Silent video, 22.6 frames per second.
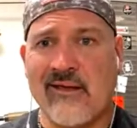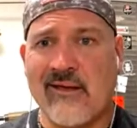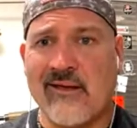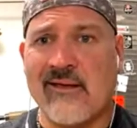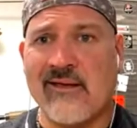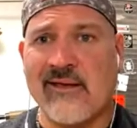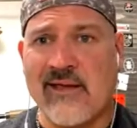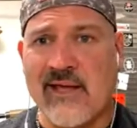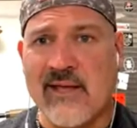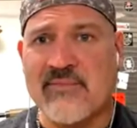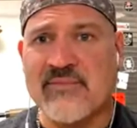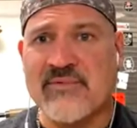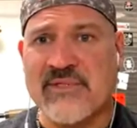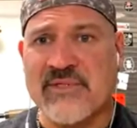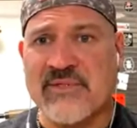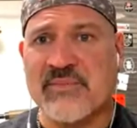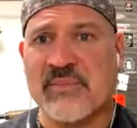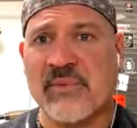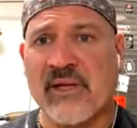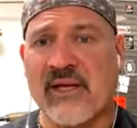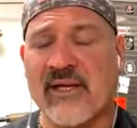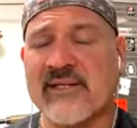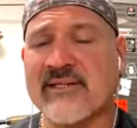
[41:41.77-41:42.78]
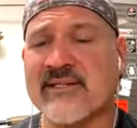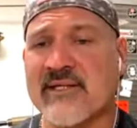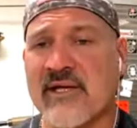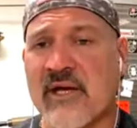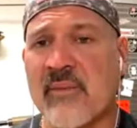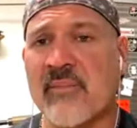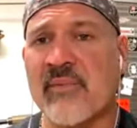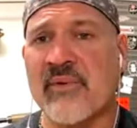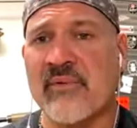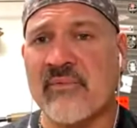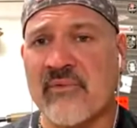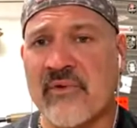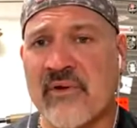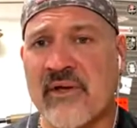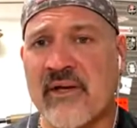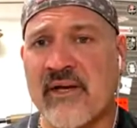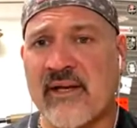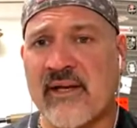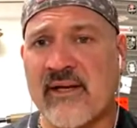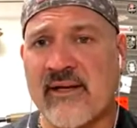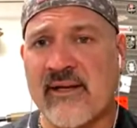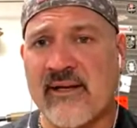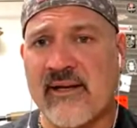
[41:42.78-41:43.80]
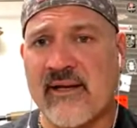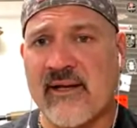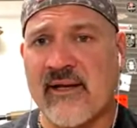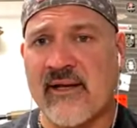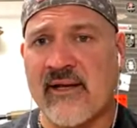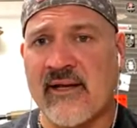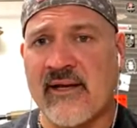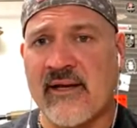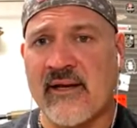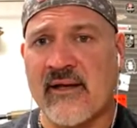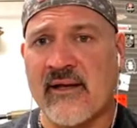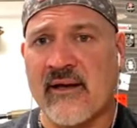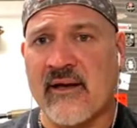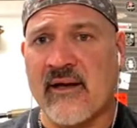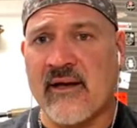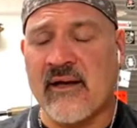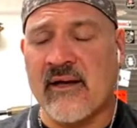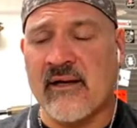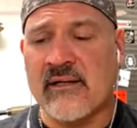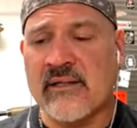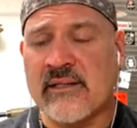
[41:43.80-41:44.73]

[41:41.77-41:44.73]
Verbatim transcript: he keeps his place up and running. And uh,